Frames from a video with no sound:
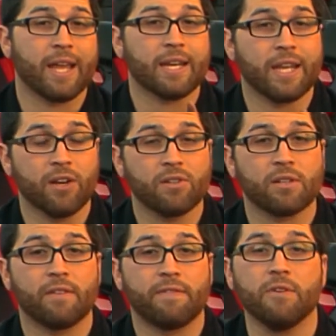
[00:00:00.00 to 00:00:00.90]
And here's
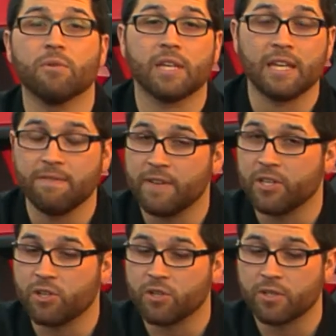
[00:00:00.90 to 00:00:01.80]
a few key
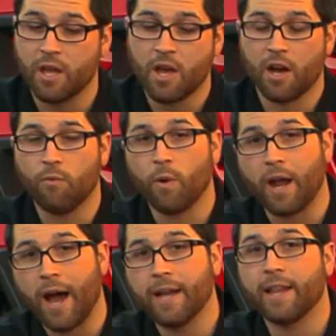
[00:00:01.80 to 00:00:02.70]
features of what
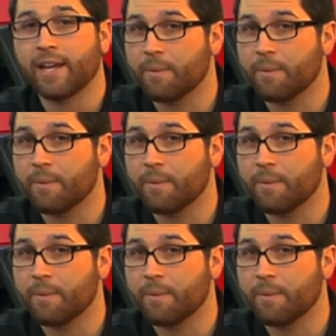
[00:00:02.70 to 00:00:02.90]
I like